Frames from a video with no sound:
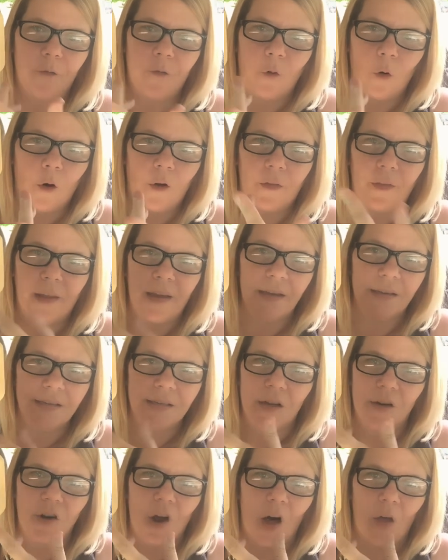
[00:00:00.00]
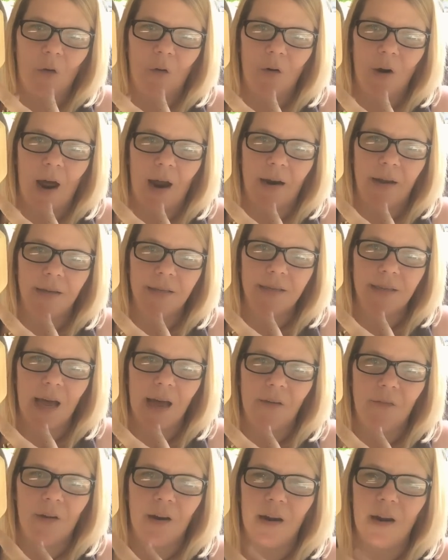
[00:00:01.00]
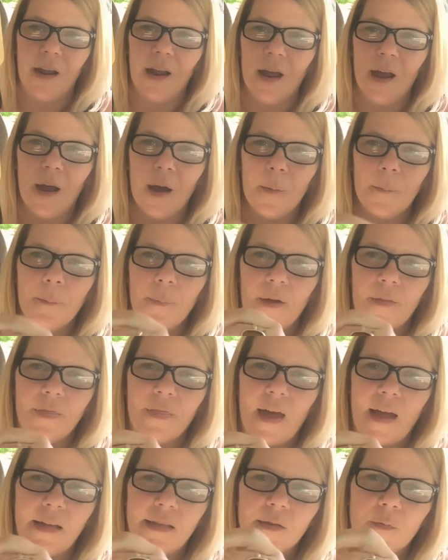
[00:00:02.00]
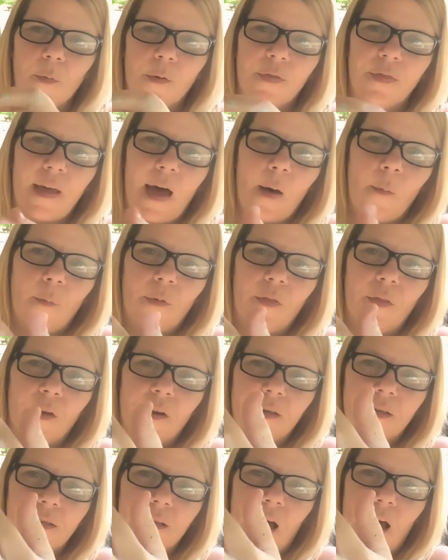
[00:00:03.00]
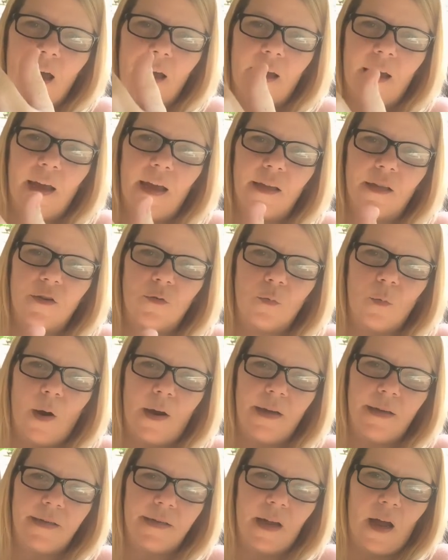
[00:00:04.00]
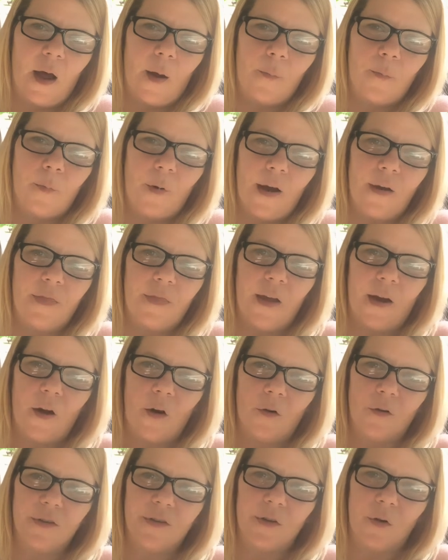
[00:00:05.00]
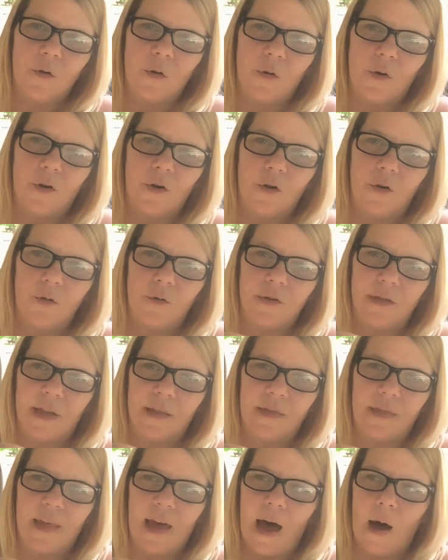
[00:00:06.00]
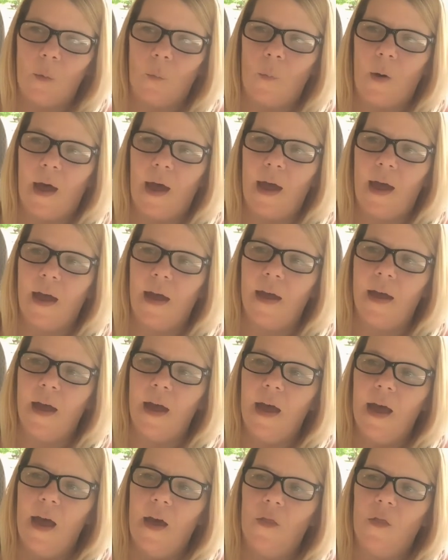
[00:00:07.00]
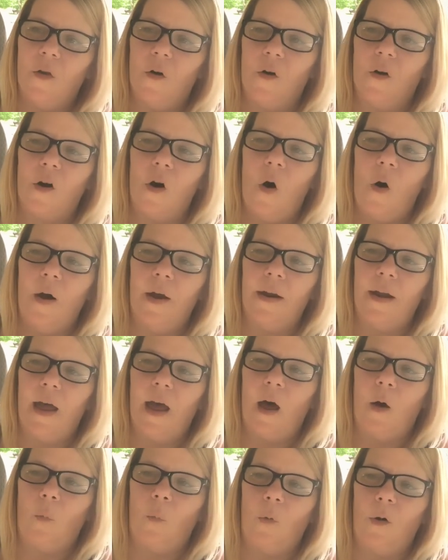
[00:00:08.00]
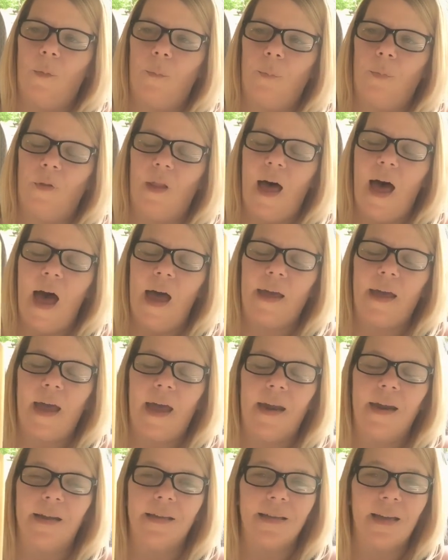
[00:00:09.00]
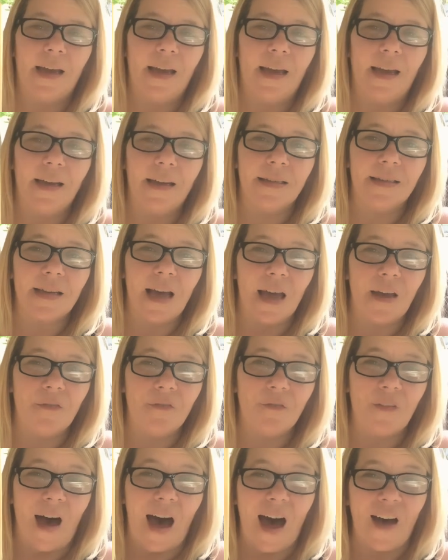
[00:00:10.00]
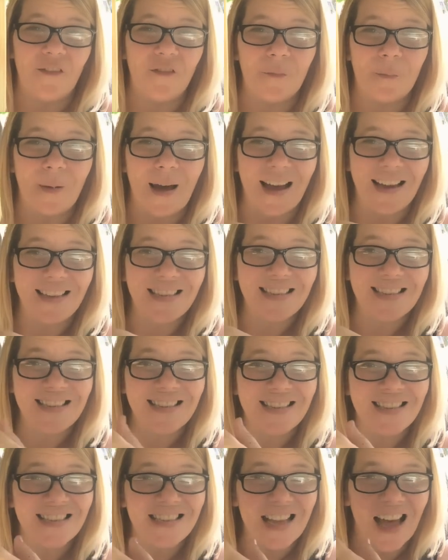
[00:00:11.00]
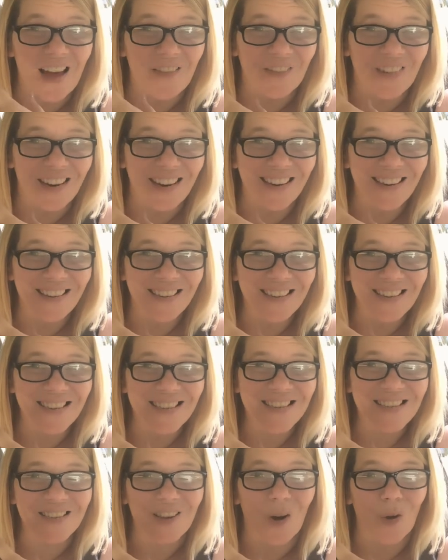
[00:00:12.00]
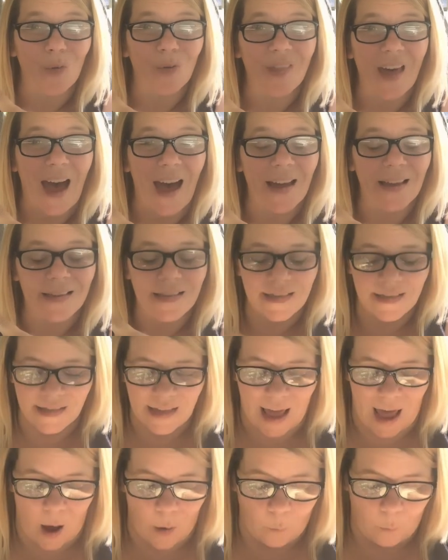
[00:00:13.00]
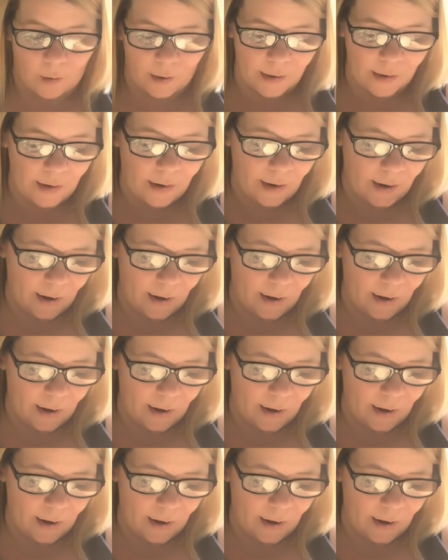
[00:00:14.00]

for at least a dollar ninety-seven, but that's what that one looks like. It's raised up right there, so you could use it that way. They're calling it a wood plaque, and it is a five by seven, so that is that one.